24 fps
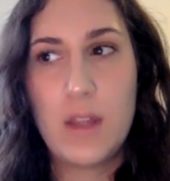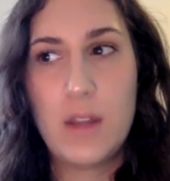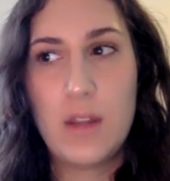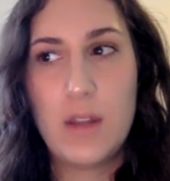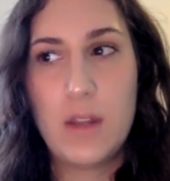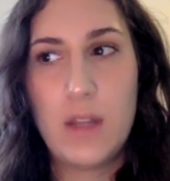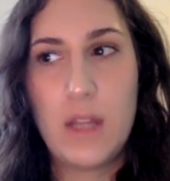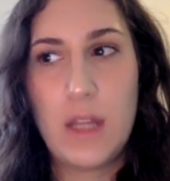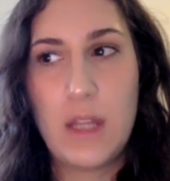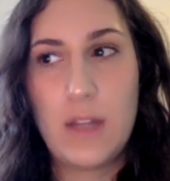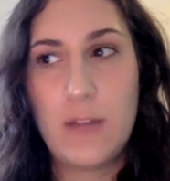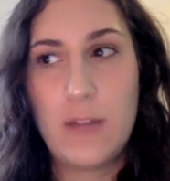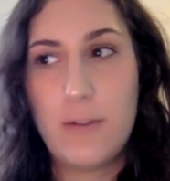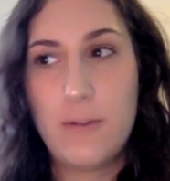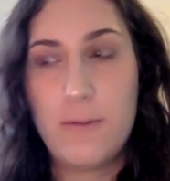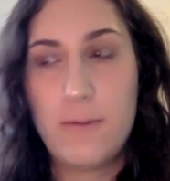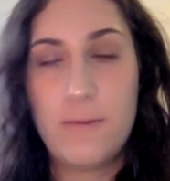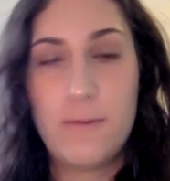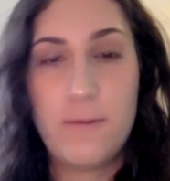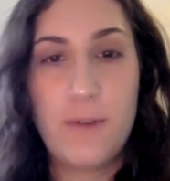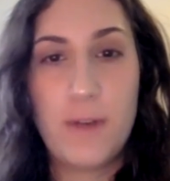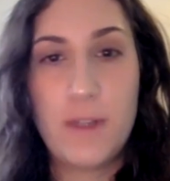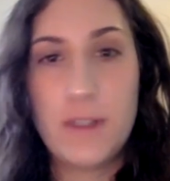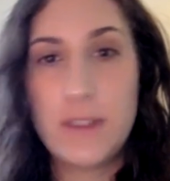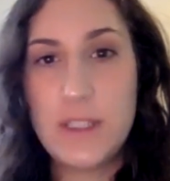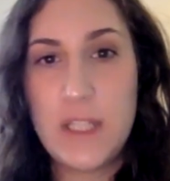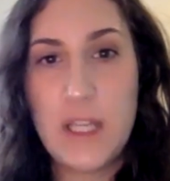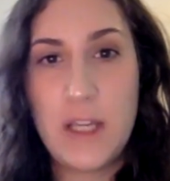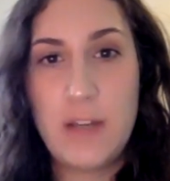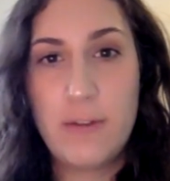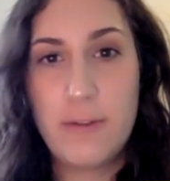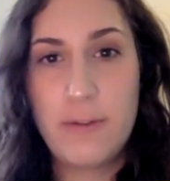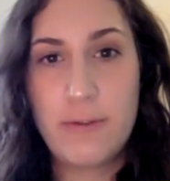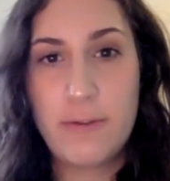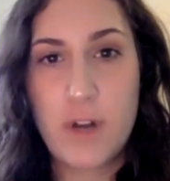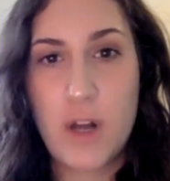like
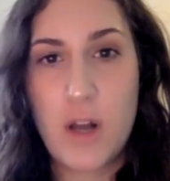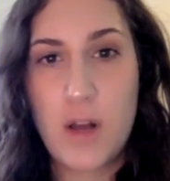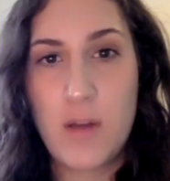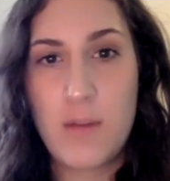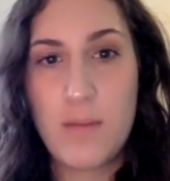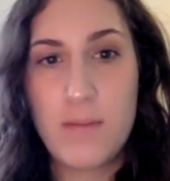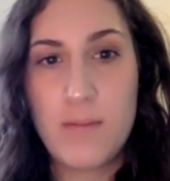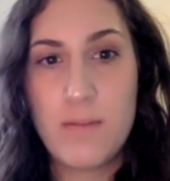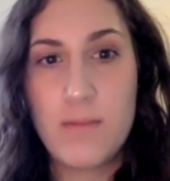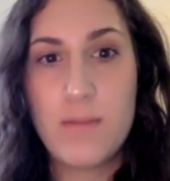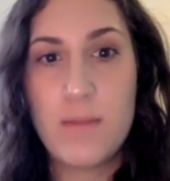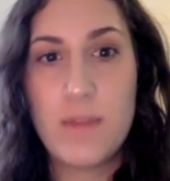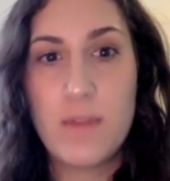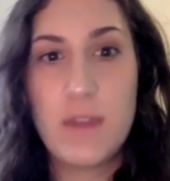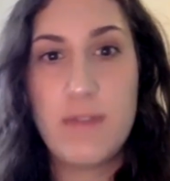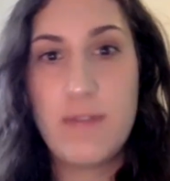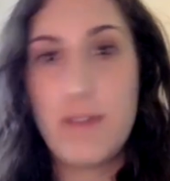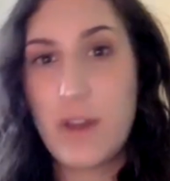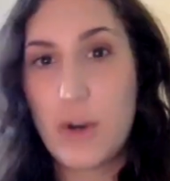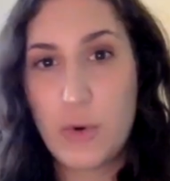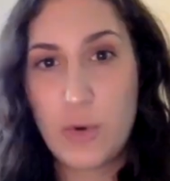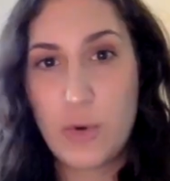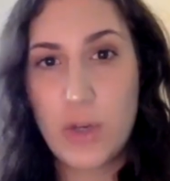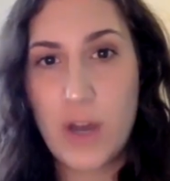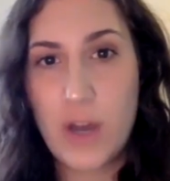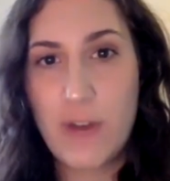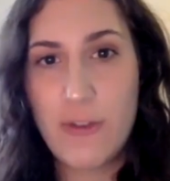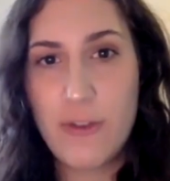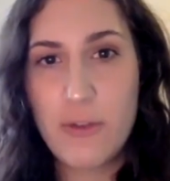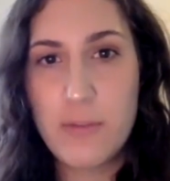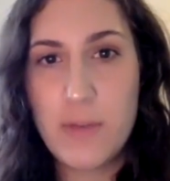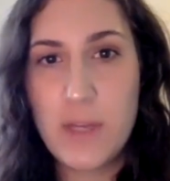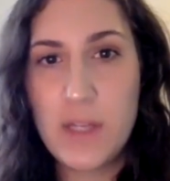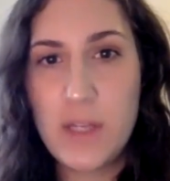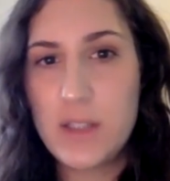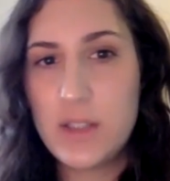funding from the federal
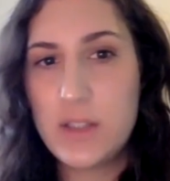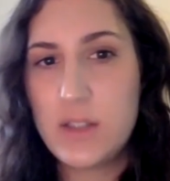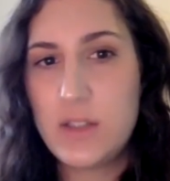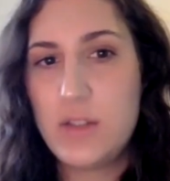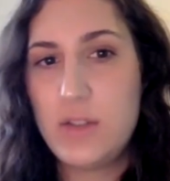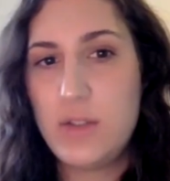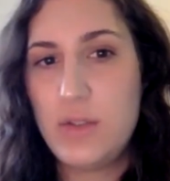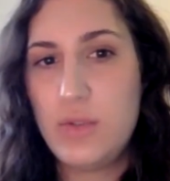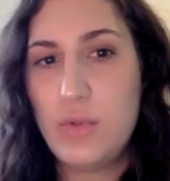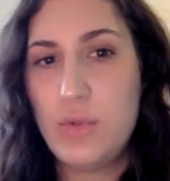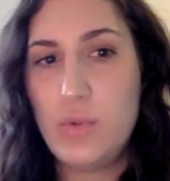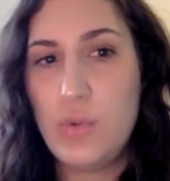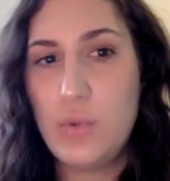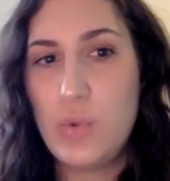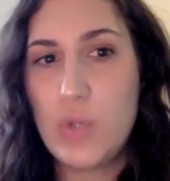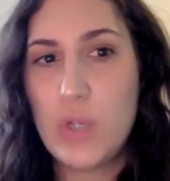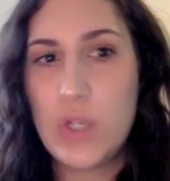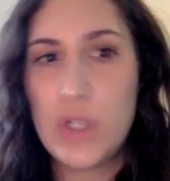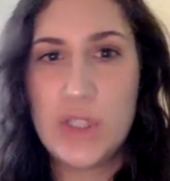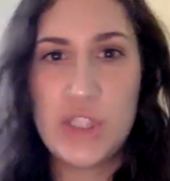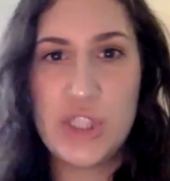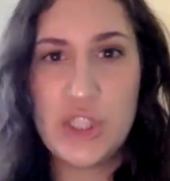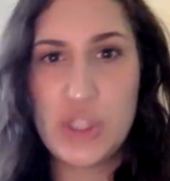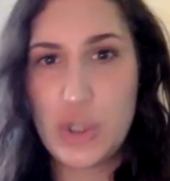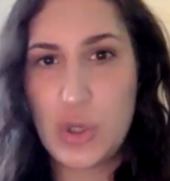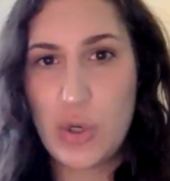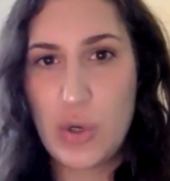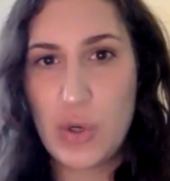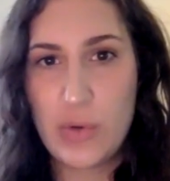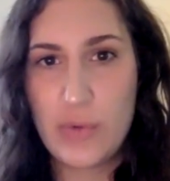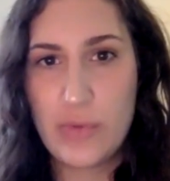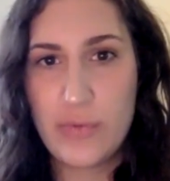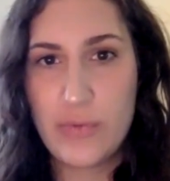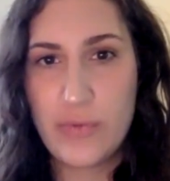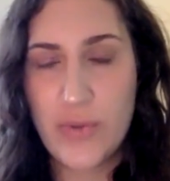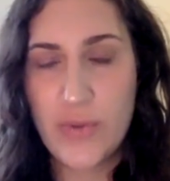government to
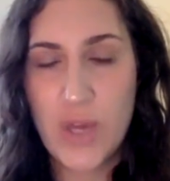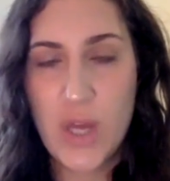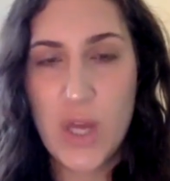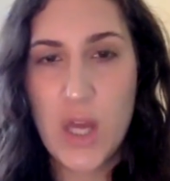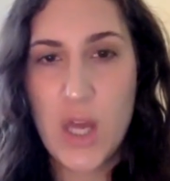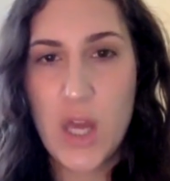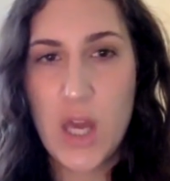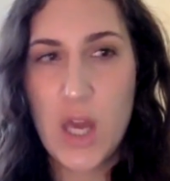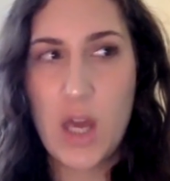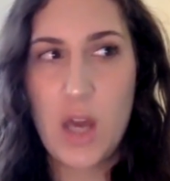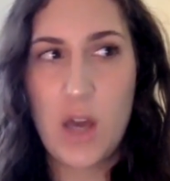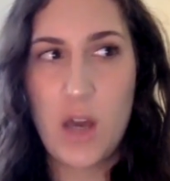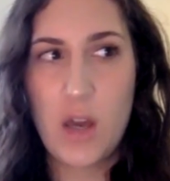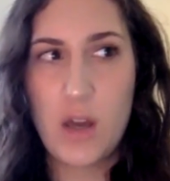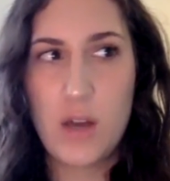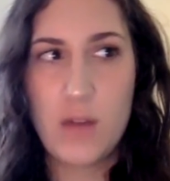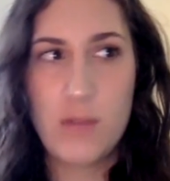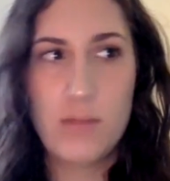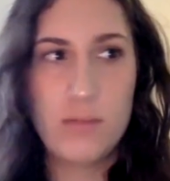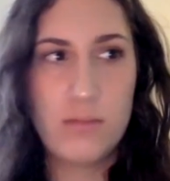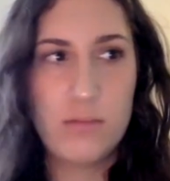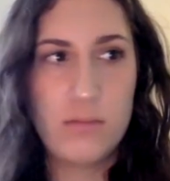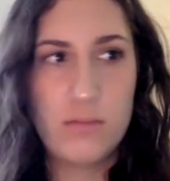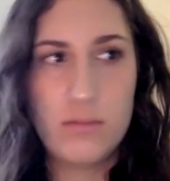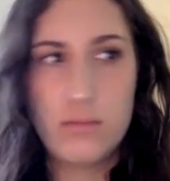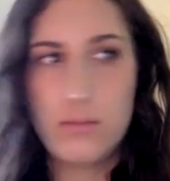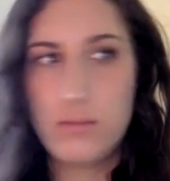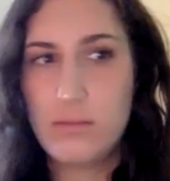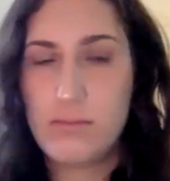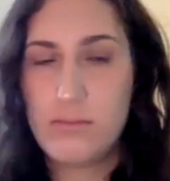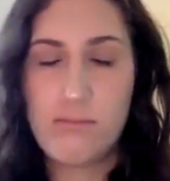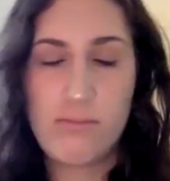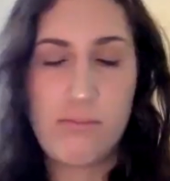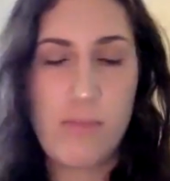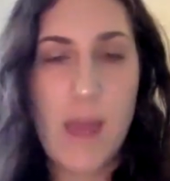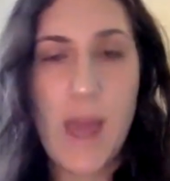conserve um,
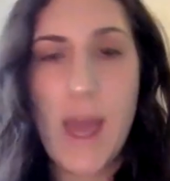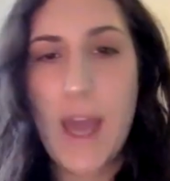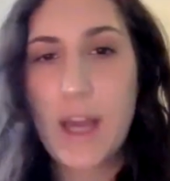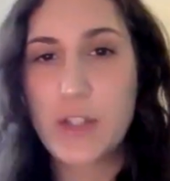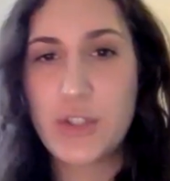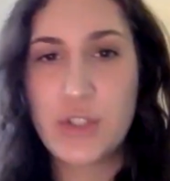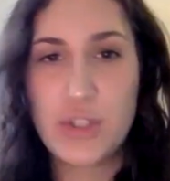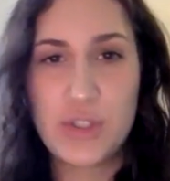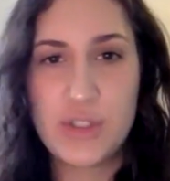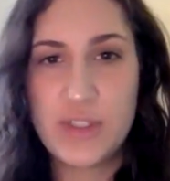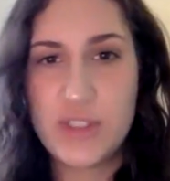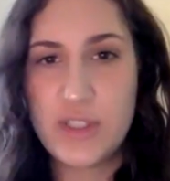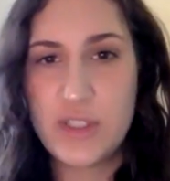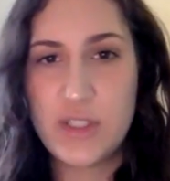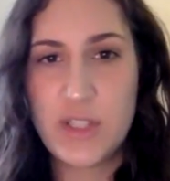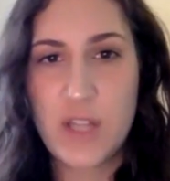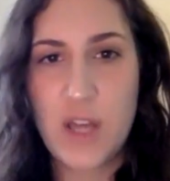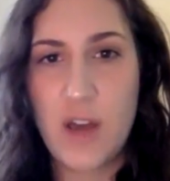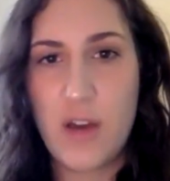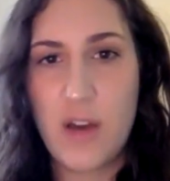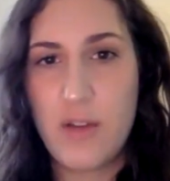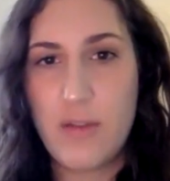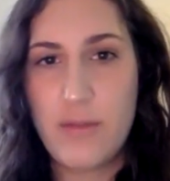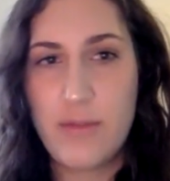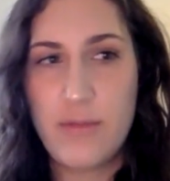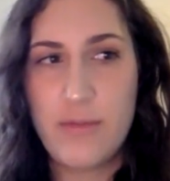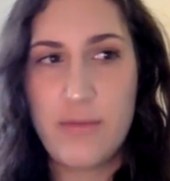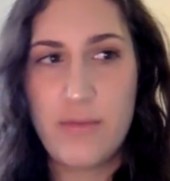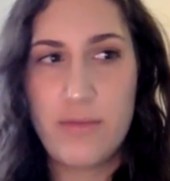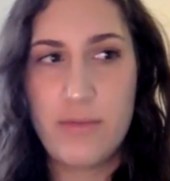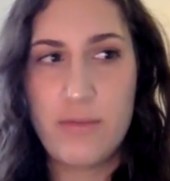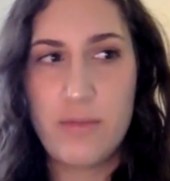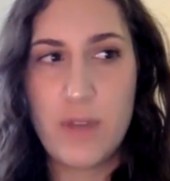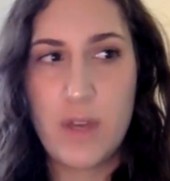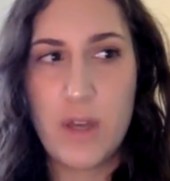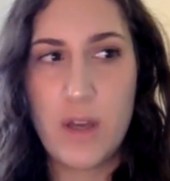hectares of
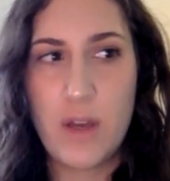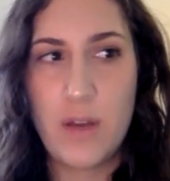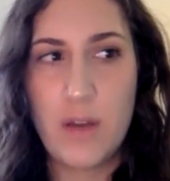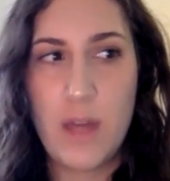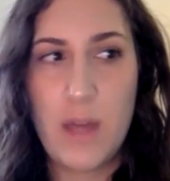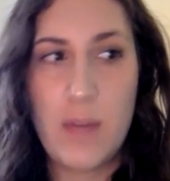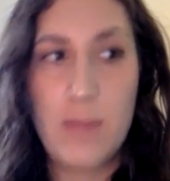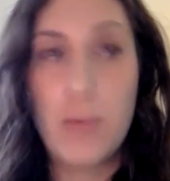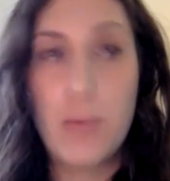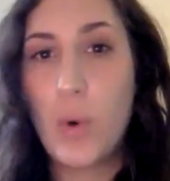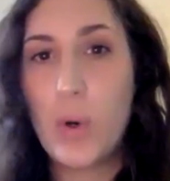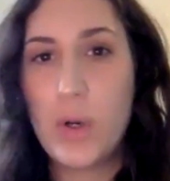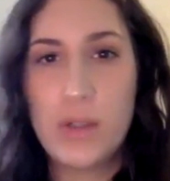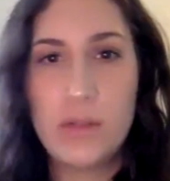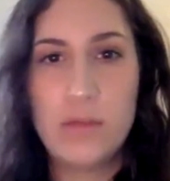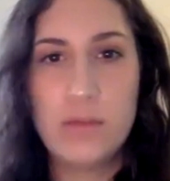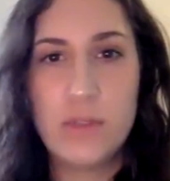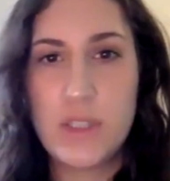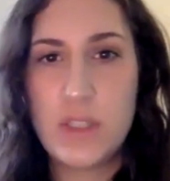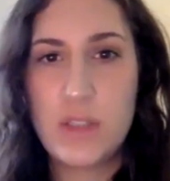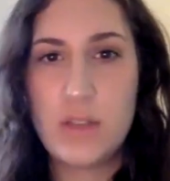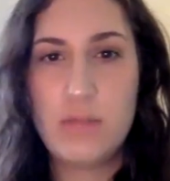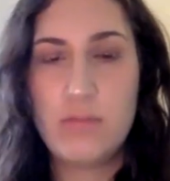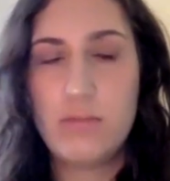important